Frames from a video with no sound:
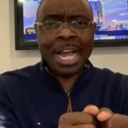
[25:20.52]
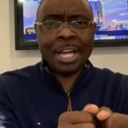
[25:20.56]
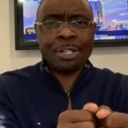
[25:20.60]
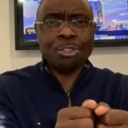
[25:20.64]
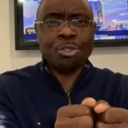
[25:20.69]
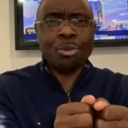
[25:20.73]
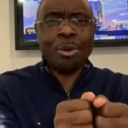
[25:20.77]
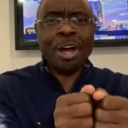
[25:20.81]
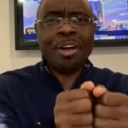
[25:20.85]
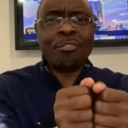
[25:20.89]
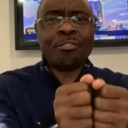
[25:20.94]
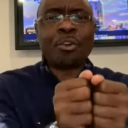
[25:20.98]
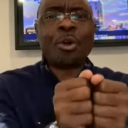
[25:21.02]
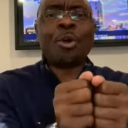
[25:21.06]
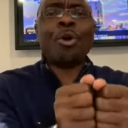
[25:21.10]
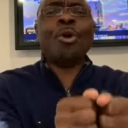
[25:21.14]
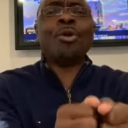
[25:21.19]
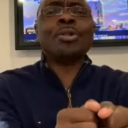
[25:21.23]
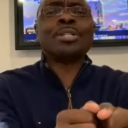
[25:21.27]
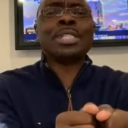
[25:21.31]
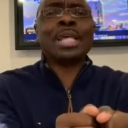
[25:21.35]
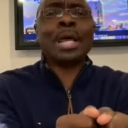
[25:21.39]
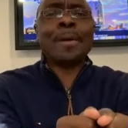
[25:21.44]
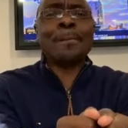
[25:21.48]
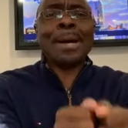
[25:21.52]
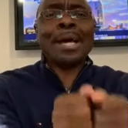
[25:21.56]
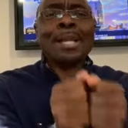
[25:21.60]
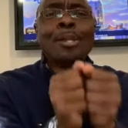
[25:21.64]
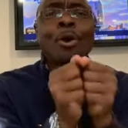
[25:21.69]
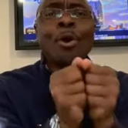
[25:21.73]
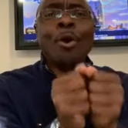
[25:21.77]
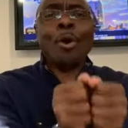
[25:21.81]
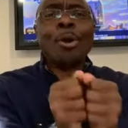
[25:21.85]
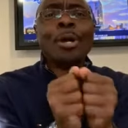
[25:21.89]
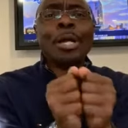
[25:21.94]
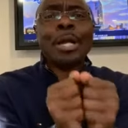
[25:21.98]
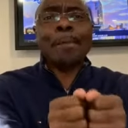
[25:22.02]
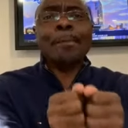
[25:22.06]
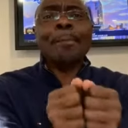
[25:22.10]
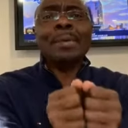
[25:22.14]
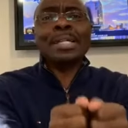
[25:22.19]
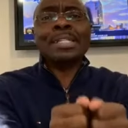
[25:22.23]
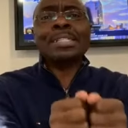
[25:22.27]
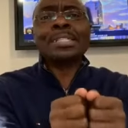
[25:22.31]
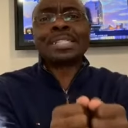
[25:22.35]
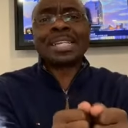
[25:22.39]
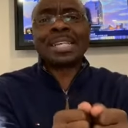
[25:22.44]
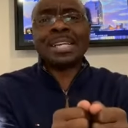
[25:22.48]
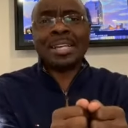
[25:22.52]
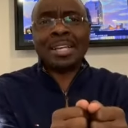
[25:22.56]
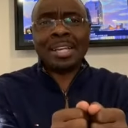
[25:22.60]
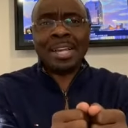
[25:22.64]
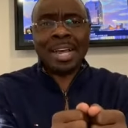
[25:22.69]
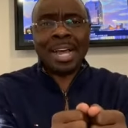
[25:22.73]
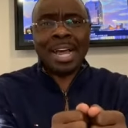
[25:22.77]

and you have called them an ornament